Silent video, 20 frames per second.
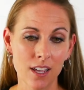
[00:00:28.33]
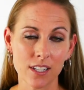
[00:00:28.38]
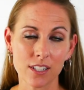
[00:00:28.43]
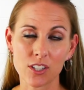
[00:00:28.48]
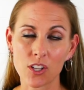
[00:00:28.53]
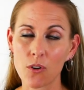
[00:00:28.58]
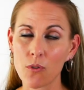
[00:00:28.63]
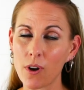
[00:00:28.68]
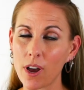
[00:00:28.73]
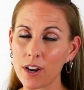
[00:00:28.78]

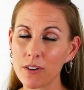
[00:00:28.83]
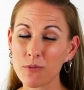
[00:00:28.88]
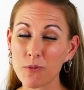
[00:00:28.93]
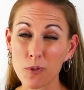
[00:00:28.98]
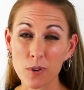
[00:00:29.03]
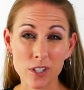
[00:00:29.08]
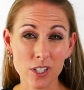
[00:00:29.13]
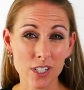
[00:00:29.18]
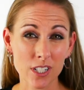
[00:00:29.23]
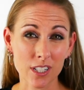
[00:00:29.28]
So
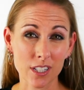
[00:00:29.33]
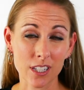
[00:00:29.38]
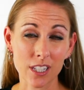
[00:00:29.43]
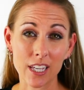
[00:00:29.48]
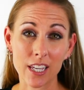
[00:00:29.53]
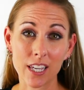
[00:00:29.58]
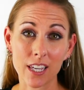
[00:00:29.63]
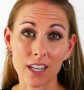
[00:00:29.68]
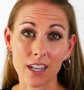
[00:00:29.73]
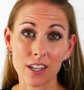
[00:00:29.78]

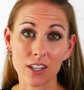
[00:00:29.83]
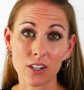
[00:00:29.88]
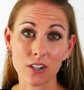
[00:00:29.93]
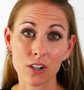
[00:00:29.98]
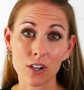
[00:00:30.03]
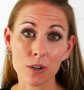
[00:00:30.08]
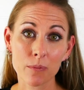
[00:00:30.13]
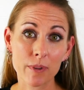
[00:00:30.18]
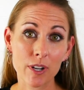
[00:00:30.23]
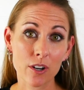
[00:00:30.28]
unfortunately,
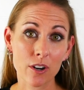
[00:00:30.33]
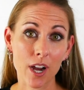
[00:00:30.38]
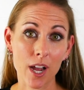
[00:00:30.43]
your hermit